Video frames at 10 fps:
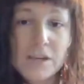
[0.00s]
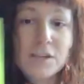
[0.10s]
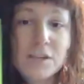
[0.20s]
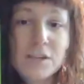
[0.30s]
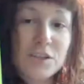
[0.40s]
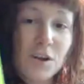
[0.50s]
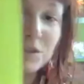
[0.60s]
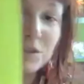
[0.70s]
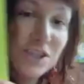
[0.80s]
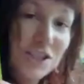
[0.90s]
So
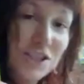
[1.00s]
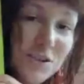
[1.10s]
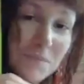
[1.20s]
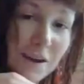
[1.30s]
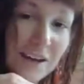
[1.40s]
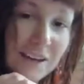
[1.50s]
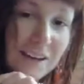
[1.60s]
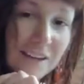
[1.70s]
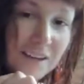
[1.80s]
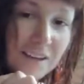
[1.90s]
share you my
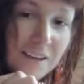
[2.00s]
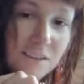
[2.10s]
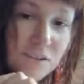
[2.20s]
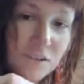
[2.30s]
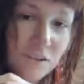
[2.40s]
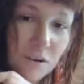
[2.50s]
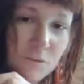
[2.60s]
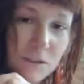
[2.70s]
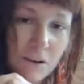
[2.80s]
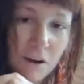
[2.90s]
start
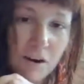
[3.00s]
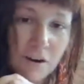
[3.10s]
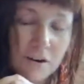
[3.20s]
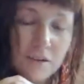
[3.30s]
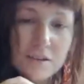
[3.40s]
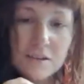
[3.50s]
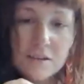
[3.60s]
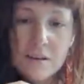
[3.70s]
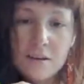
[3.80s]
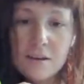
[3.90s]
with art,
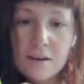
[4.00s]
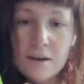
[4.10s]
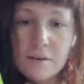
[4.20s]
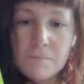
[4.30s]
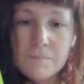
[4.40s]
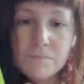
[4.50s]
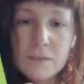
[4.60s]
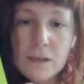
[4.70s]
um,